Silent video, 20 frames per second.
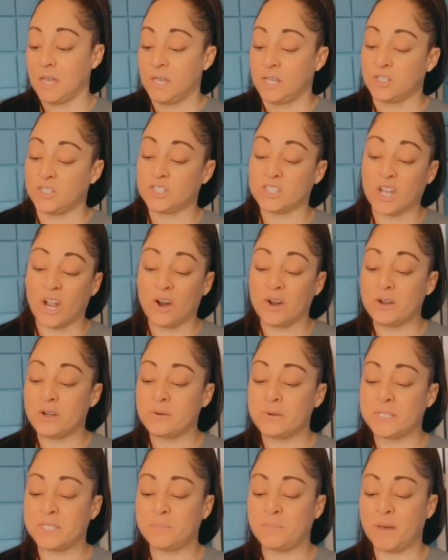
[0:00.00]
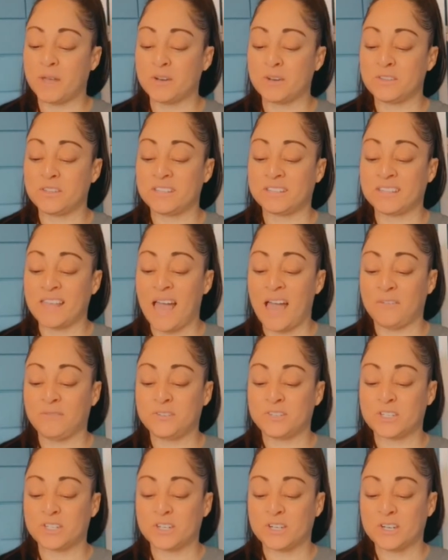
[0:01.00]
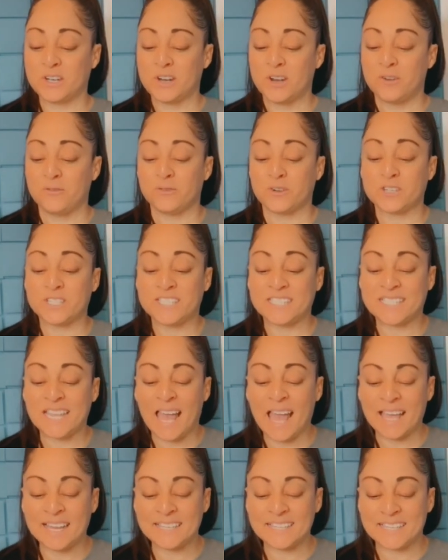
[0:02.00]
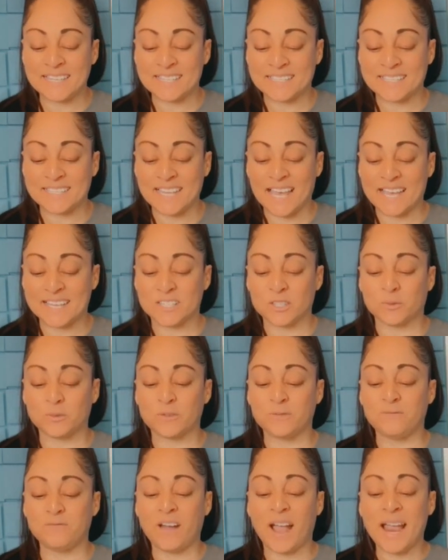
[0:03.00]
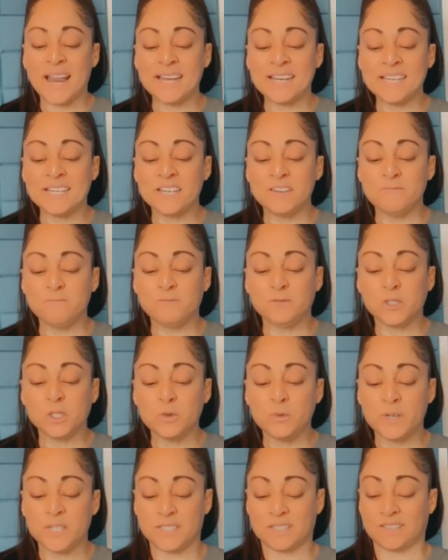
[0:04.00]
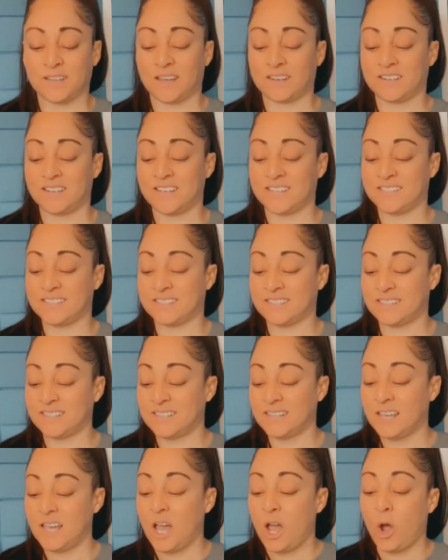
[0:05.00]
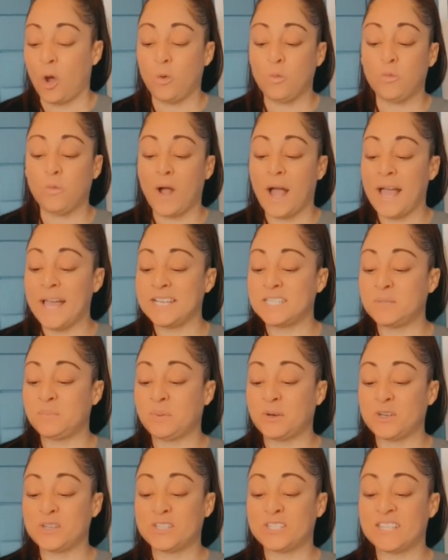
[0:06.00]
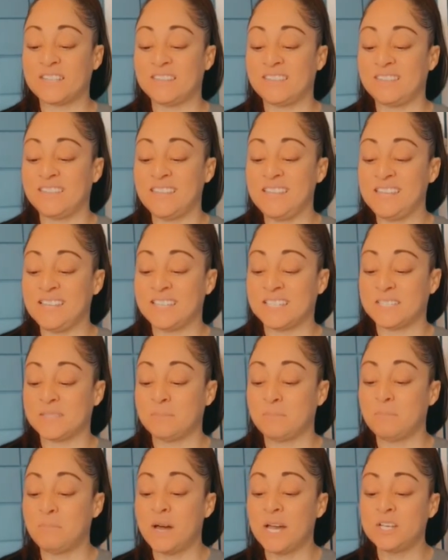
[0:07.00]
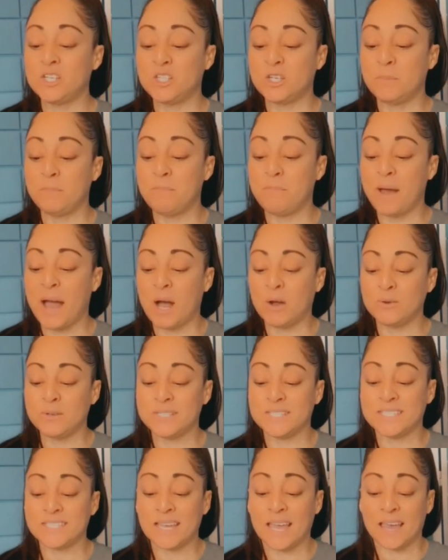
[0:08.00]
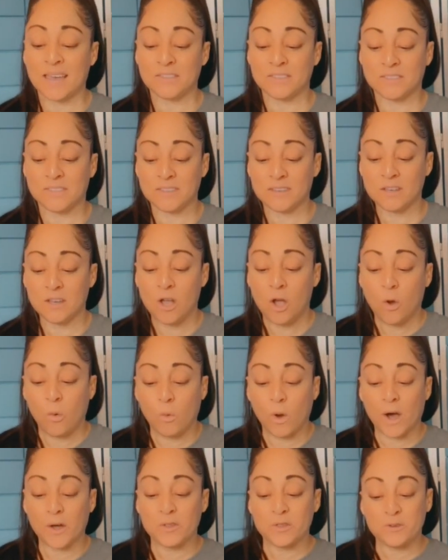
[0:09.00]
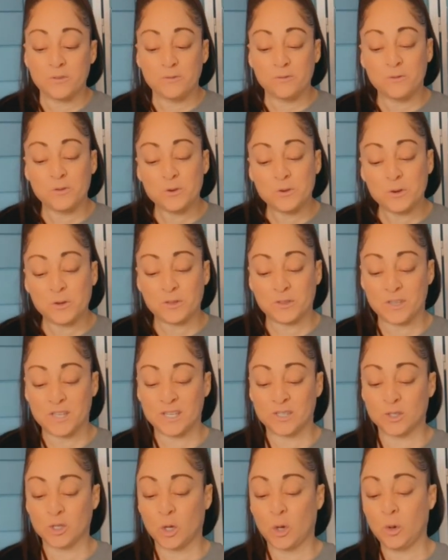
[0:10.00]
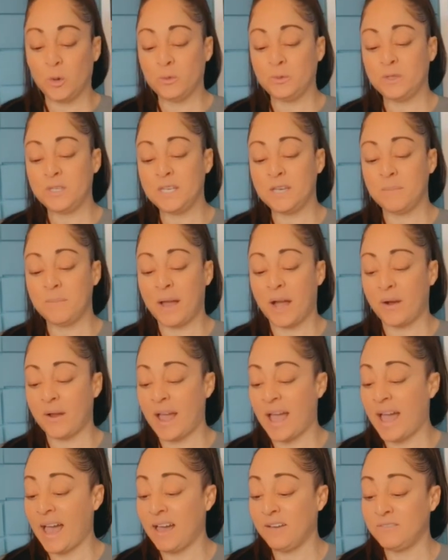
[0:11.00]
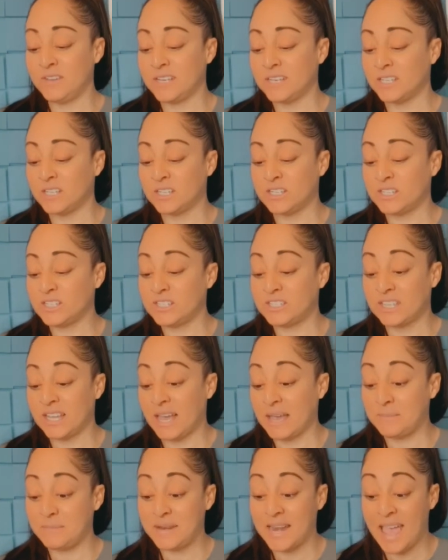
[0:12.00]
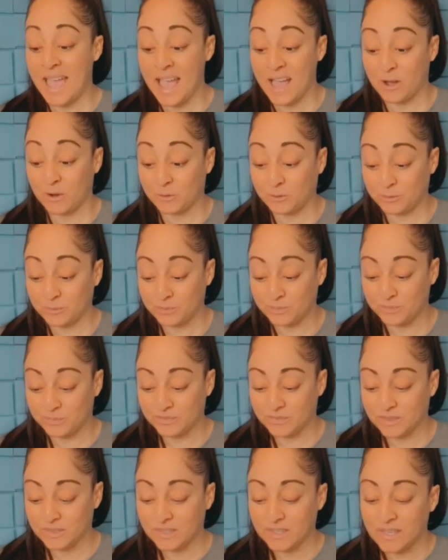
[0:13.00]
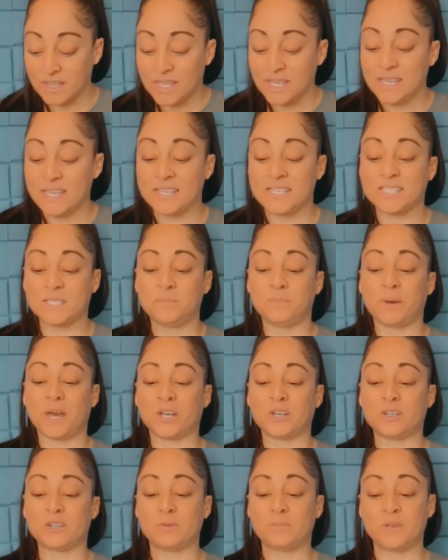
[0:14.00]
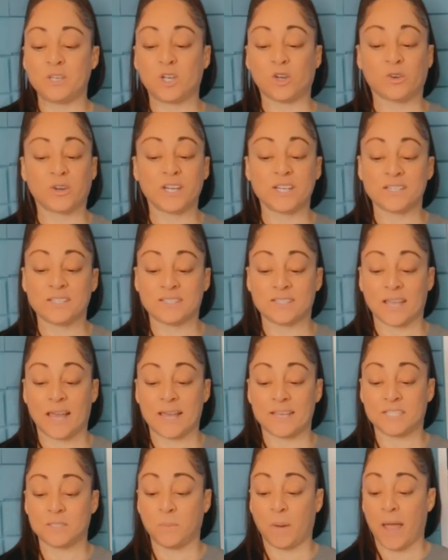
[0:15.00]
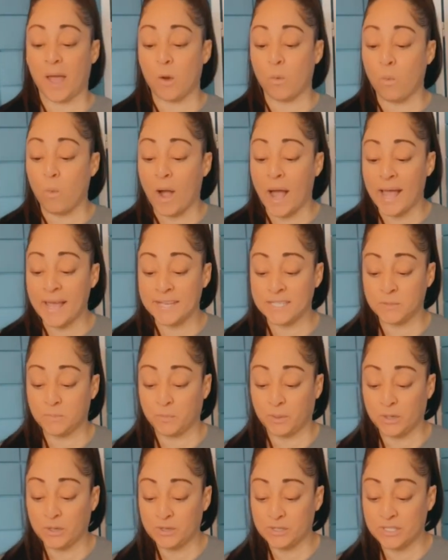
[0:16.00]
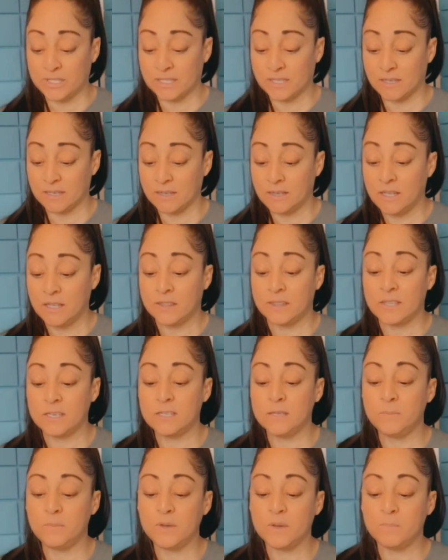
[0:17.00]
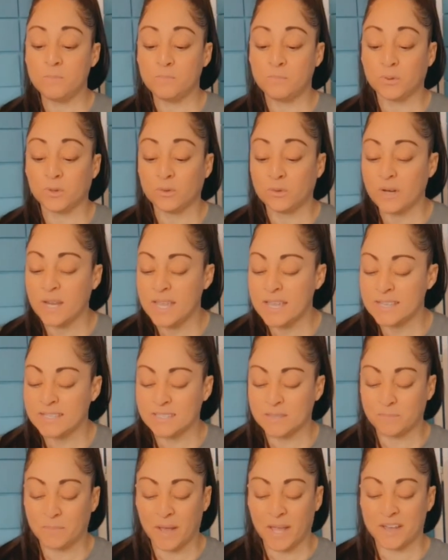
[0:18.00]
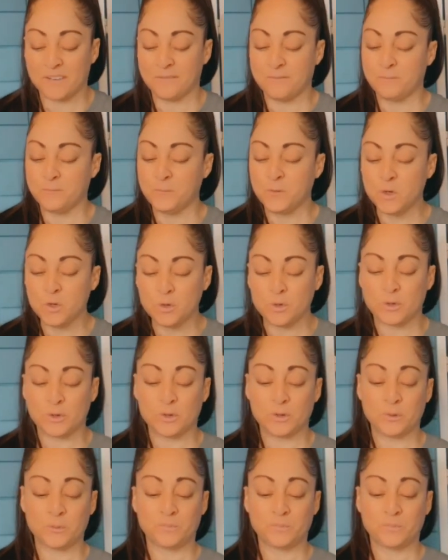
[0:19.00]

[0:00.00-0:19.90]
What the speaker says: Sorrow is better than laughter, for sadness has a refining influence on us. A wise person thinks much about death, while the fool thinks only about having a good time now. It is better to be criticized by a wise person than to be praised by a fool.